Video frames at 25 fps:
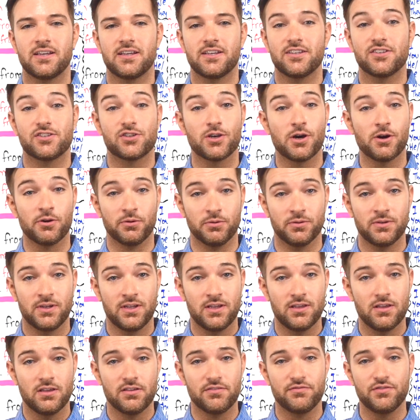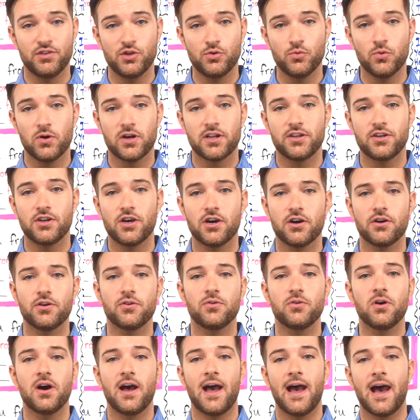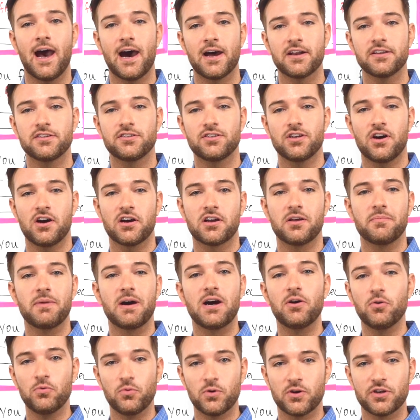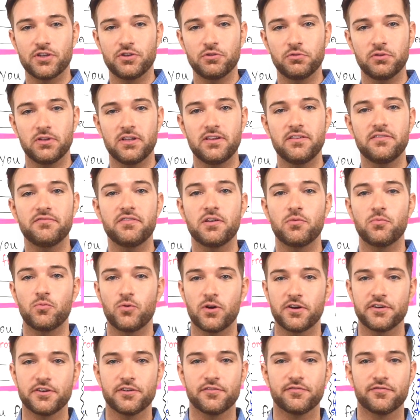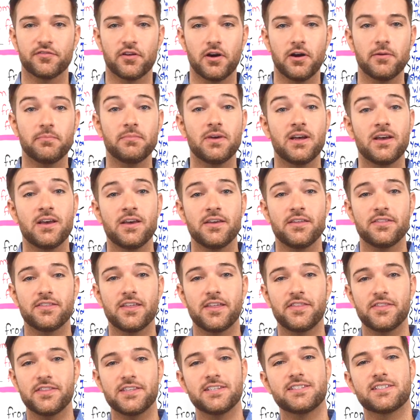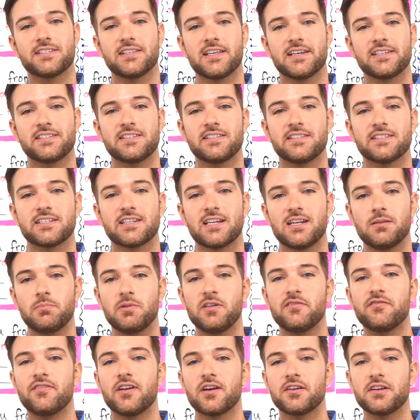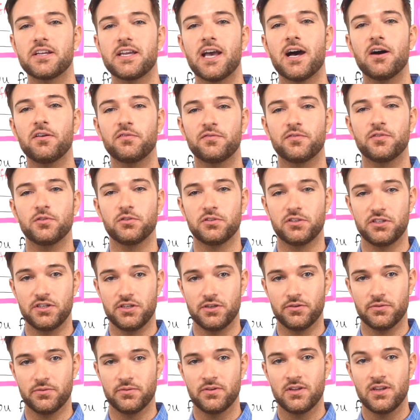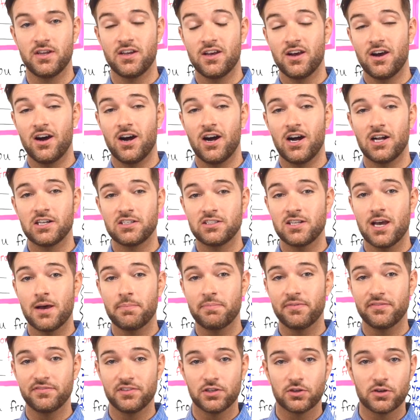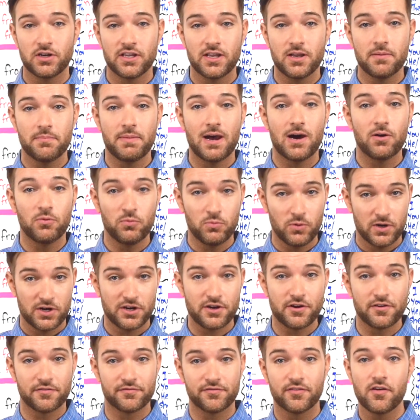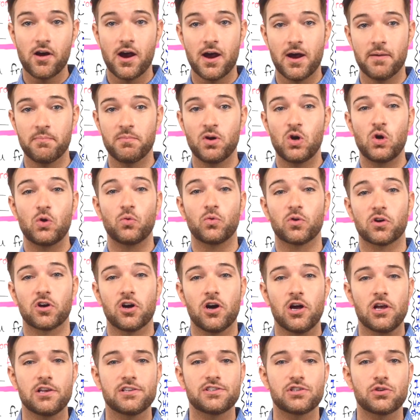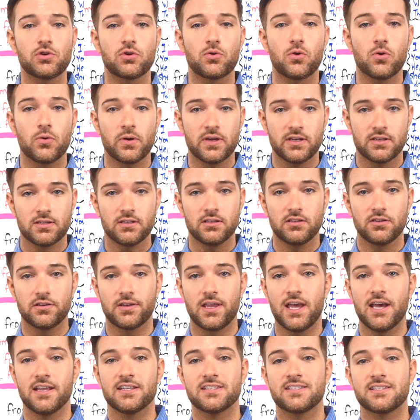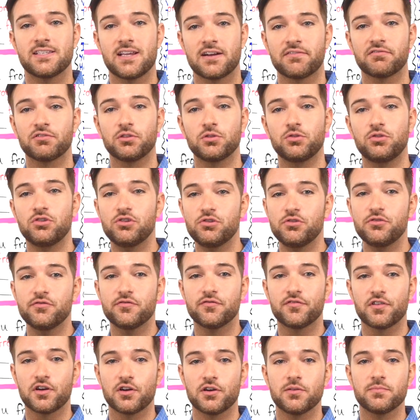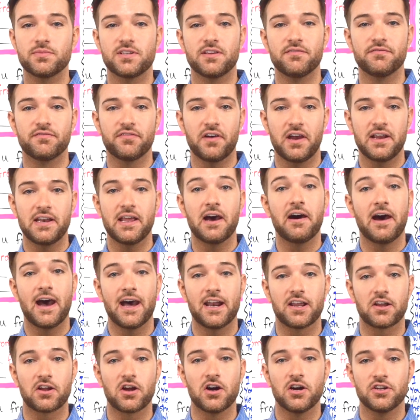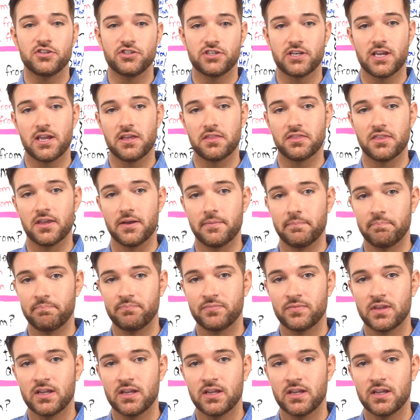So, if you want to know how to talk about where you live and where you're from, then this lesson is going to be very helpful to you. On top of learning about where you're from, we're also going to look at several new verbs and find out how to conjugate them.